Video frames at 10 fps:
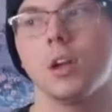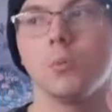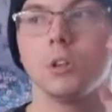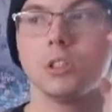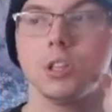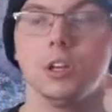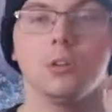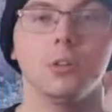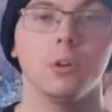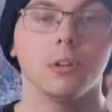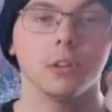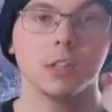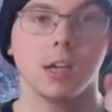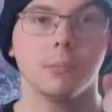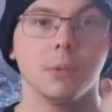which they don't know at the
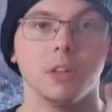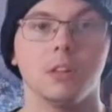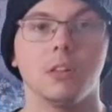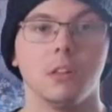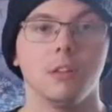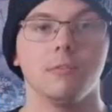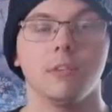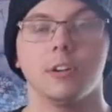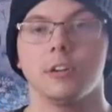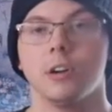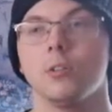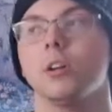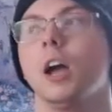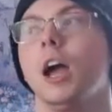time, but they figure out,